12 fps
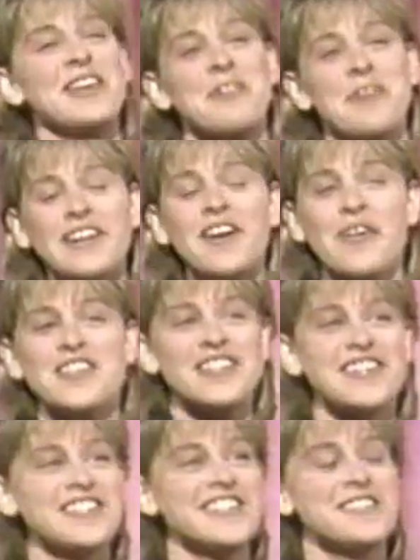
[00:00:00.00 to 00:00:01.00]
We know where
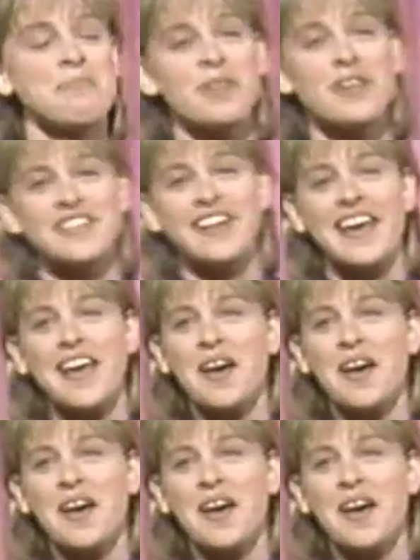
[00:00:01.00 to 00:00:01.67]
she is. She's in prison.